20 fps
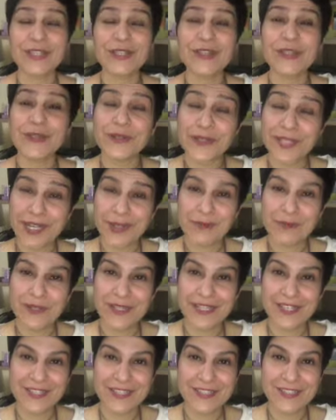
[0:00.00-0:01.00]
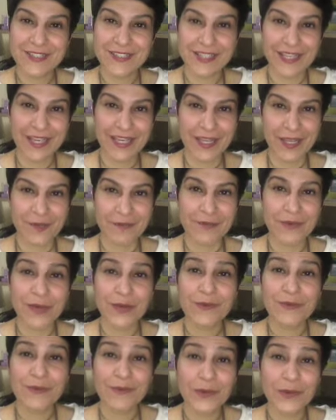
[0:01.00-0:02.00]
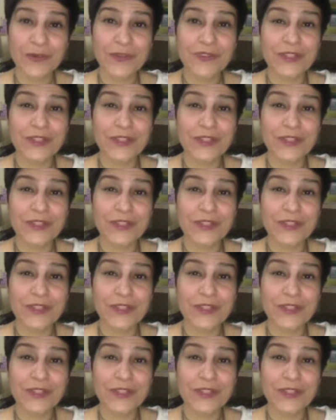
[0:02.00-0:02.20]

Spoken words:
You can play this game both